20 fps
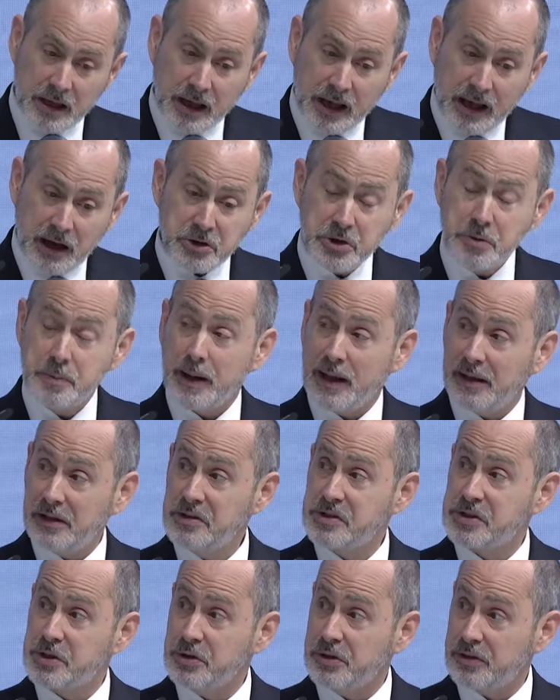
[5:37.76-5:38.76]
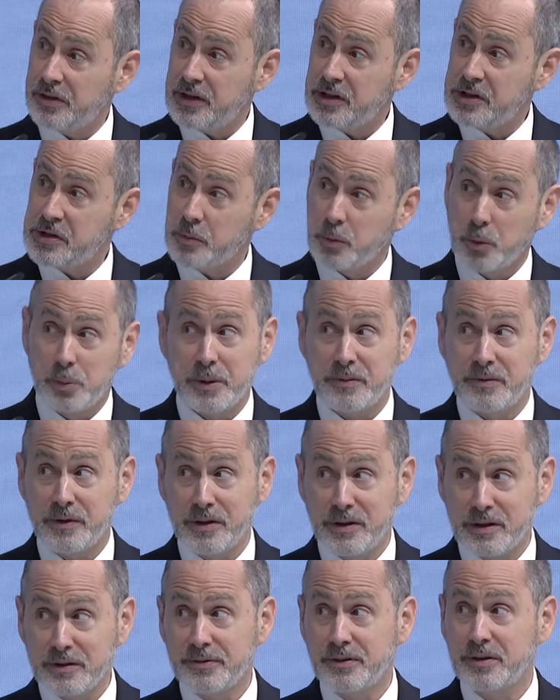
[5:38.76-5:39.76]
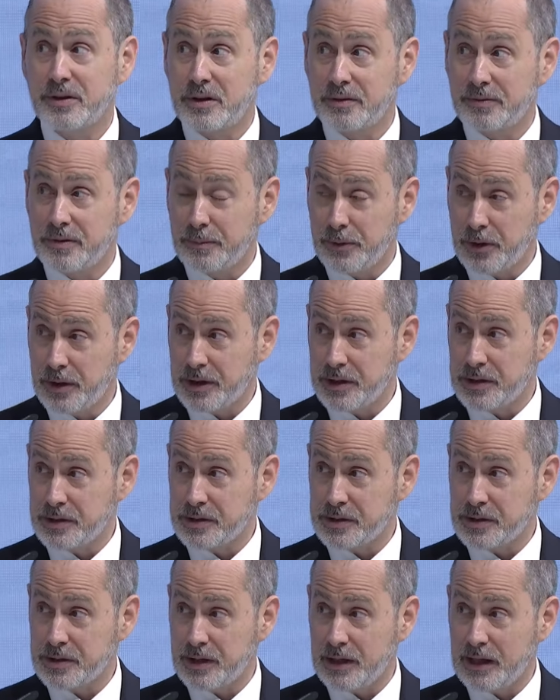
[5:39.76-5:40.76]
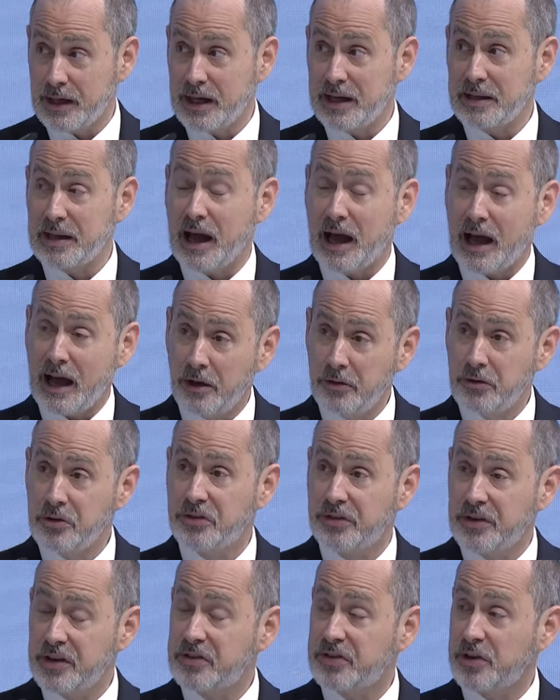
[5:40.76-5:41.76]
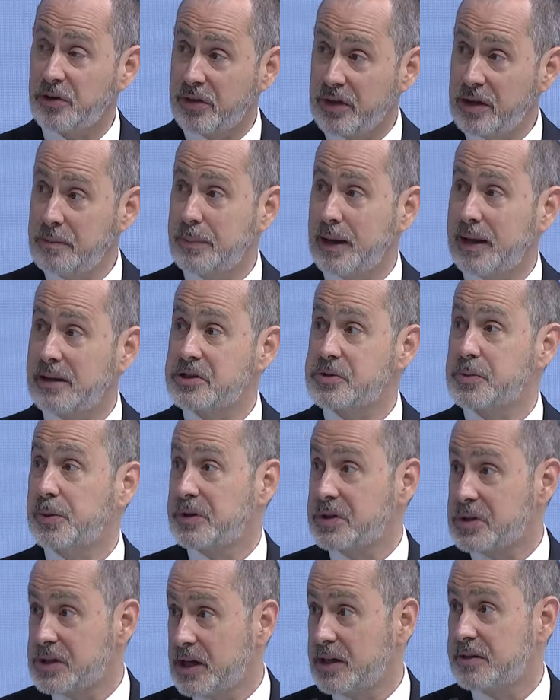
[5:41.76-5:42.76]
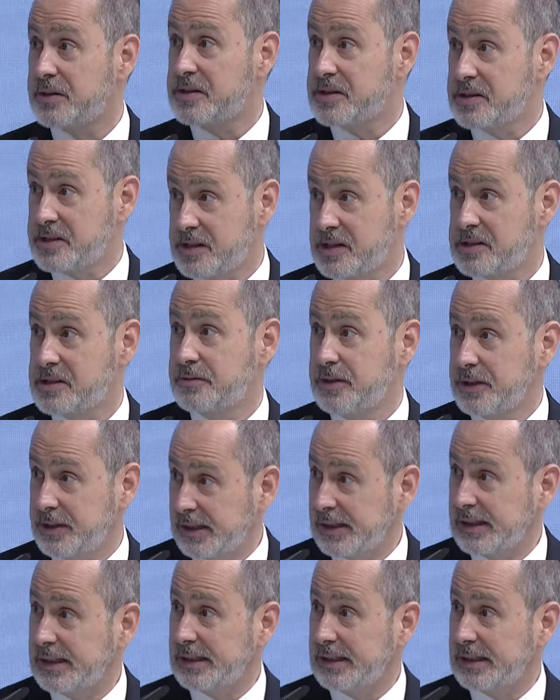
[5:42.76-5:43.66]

How you balance those things will be very different in different markets, and how the things are then balanced will decide the success of it.